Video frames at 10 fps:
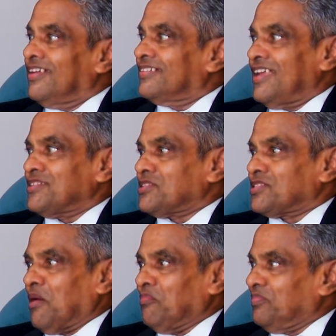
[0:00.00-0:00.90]
cases
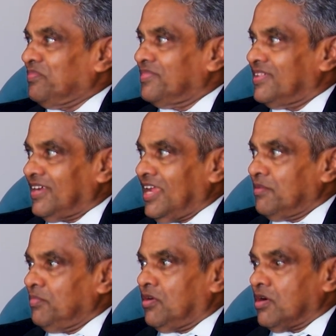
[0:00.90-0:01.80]
come, right?
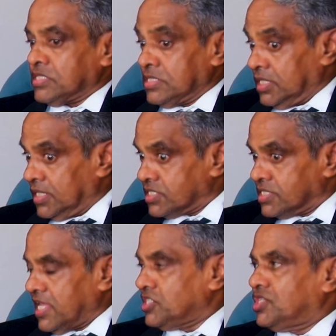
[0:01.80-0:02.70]
Because the
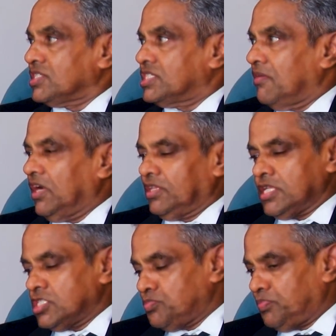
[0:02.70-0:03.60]
section 73
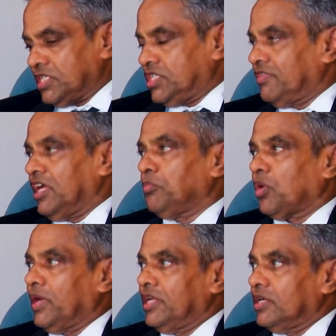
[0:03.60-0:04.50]
is specifically
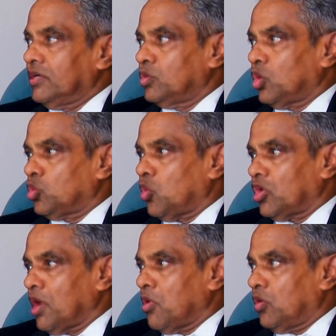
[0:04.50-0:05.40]
provided, not to worry
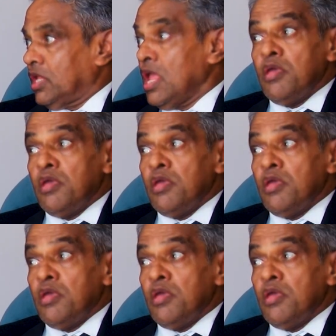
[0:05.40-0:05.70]
about it.